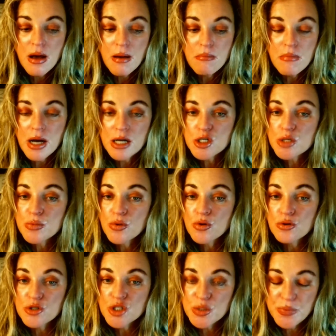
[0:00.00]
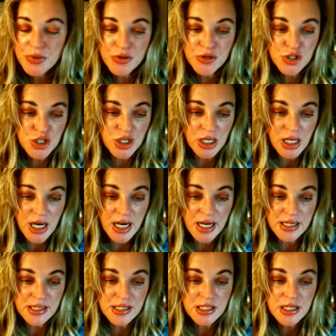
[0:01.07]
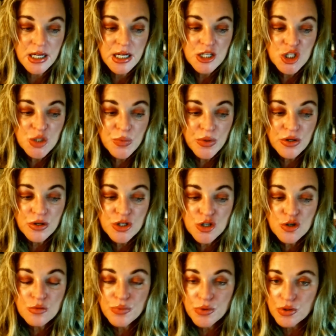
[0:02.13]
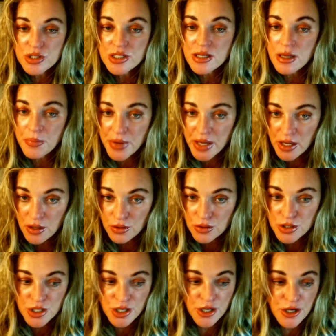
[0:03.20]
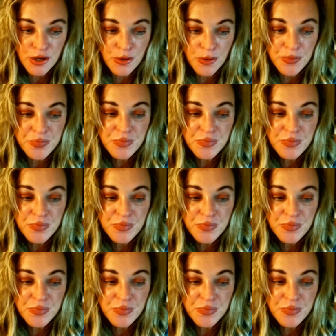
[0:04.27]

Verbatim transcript: much more spiritualized. Spiritual books appeal to you.